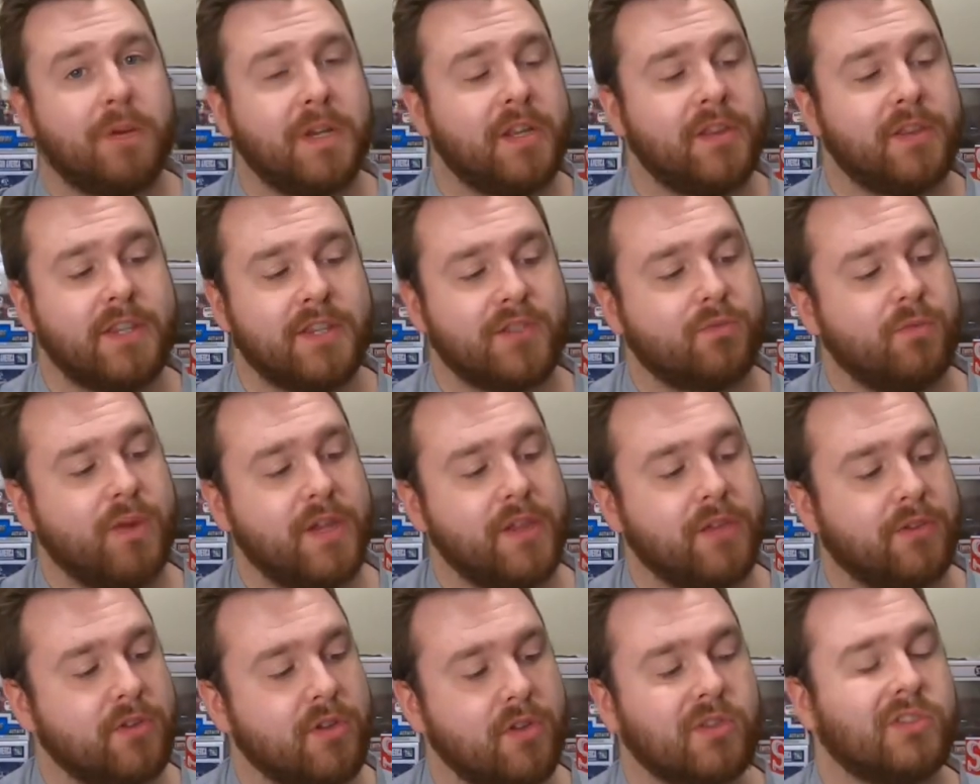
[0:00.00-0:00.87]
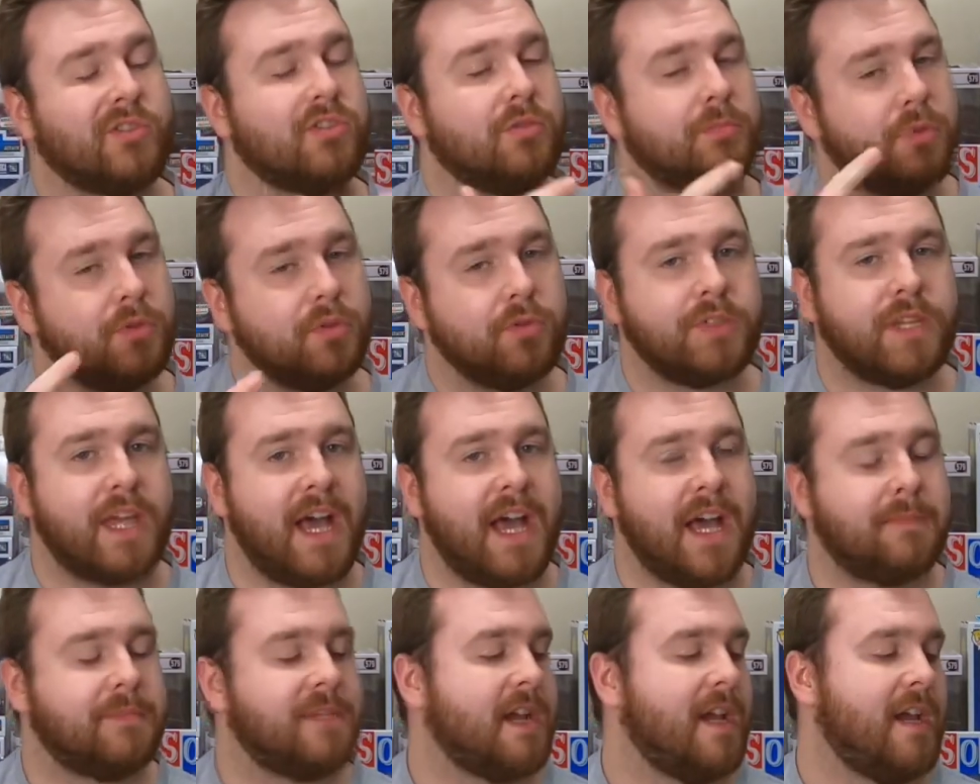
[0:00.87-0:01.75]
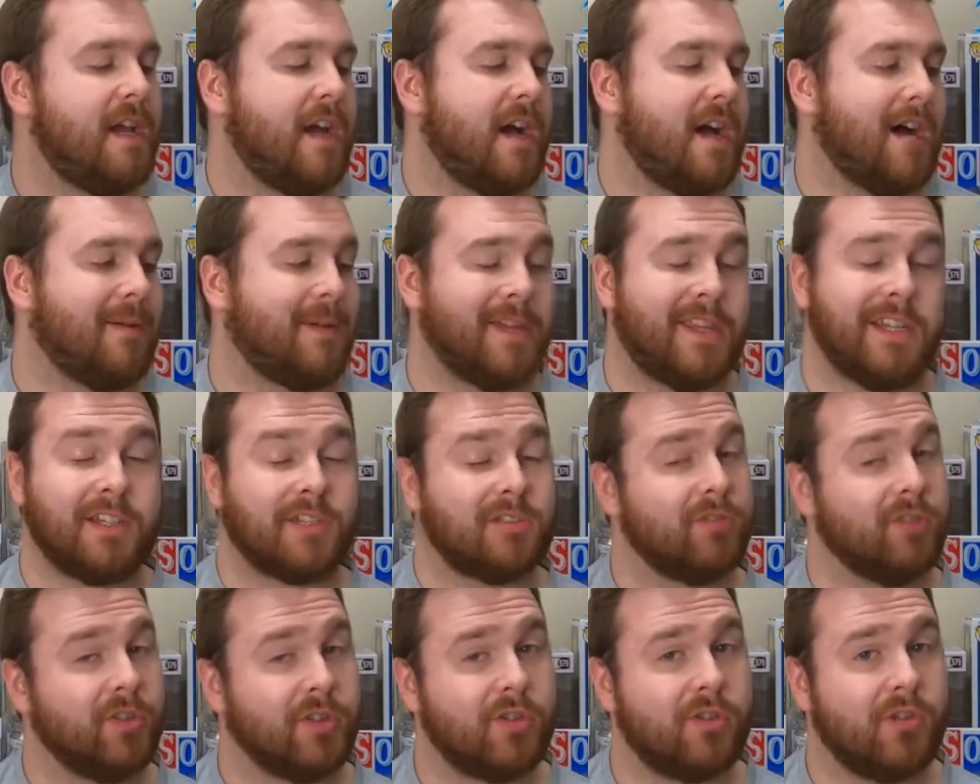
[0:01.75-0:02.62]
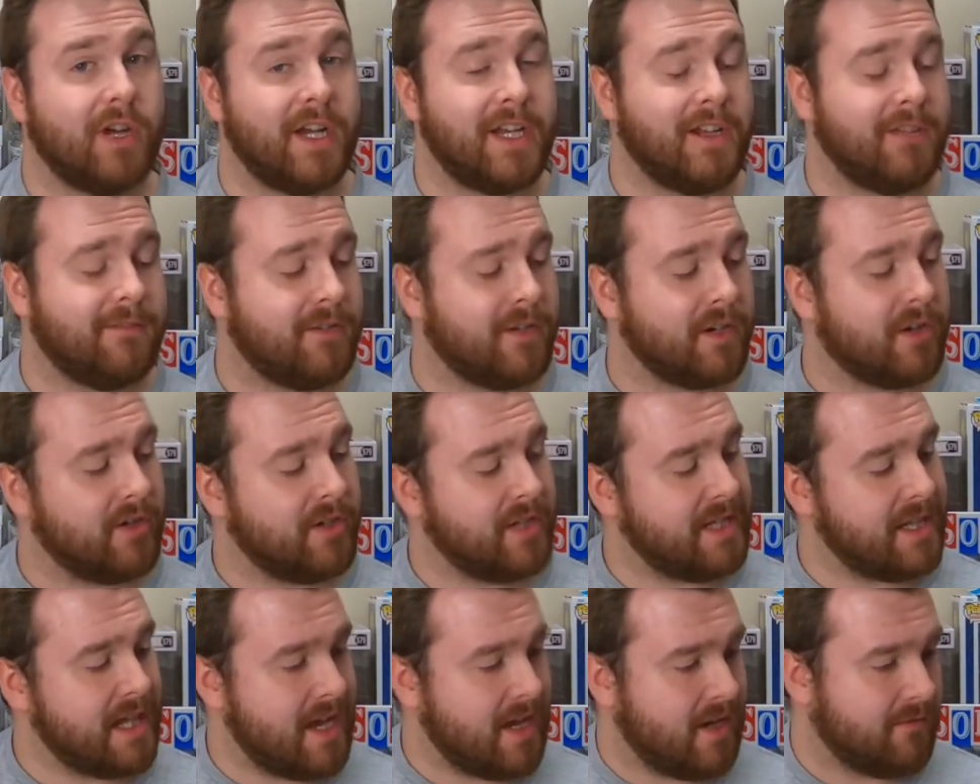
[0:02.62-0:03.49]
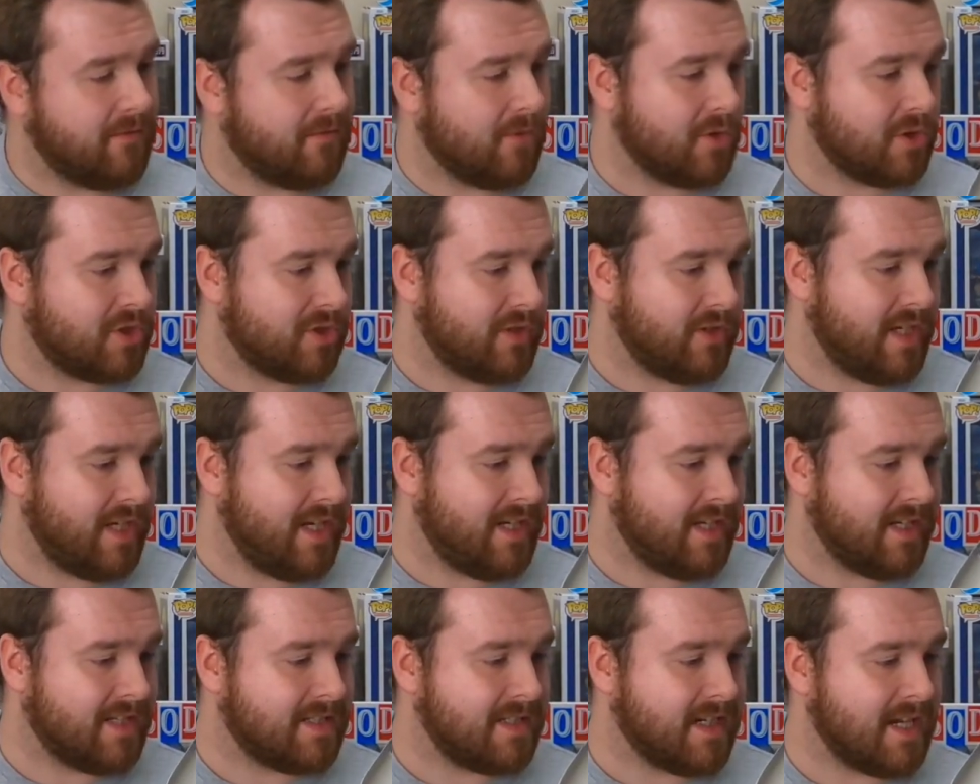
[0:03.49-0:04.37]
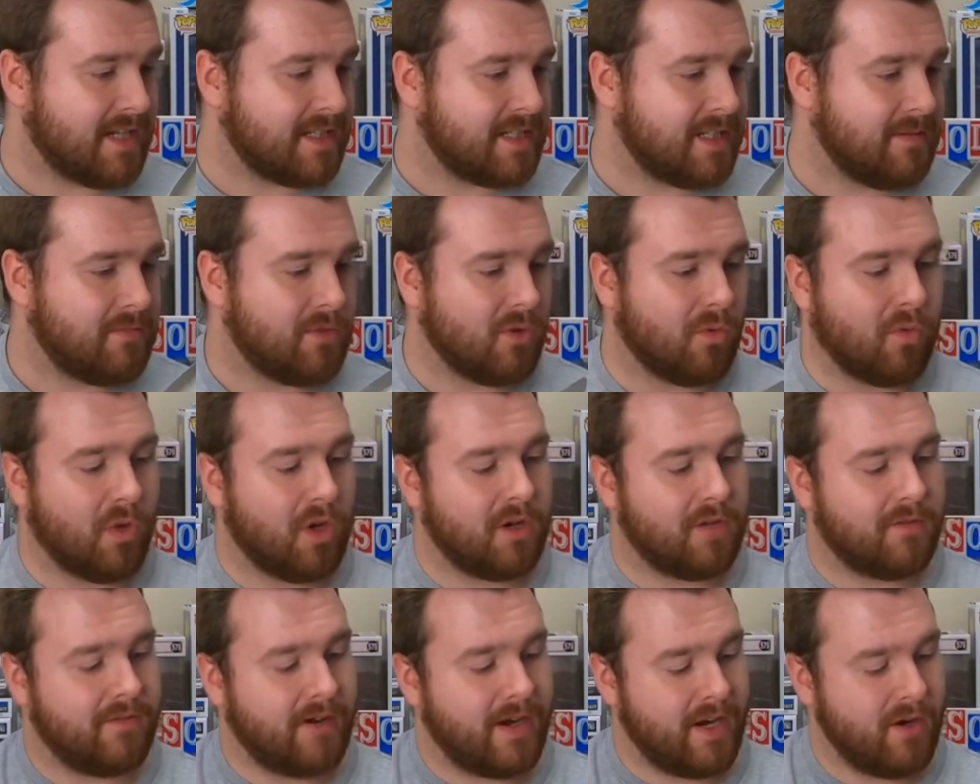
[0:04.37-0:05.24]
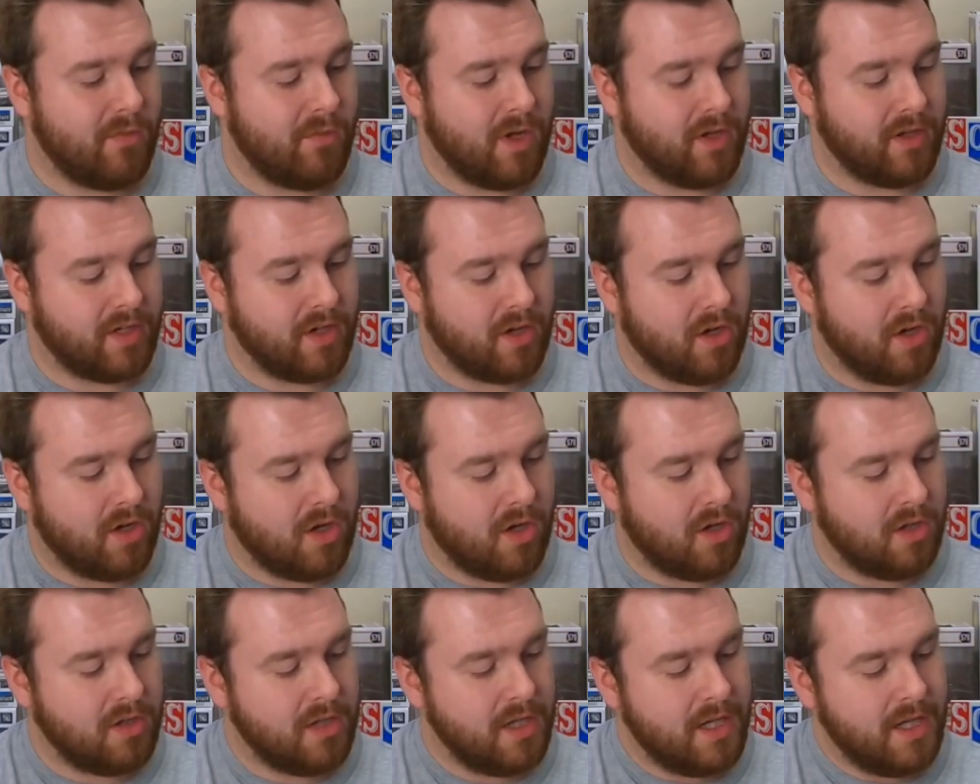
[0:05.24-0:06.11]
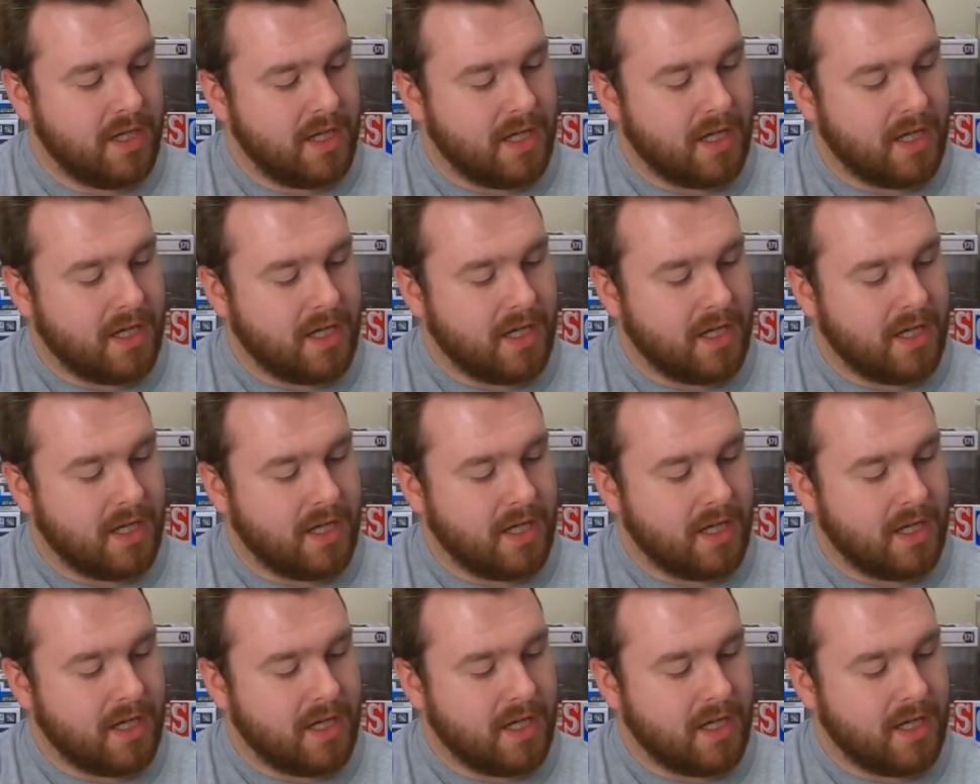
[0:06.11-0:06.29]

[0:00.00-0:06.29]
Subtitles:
it this way through those little pull tabs. I think it's a really cool idea Funko did that. Unfortunately, it does not seem to work very well at all.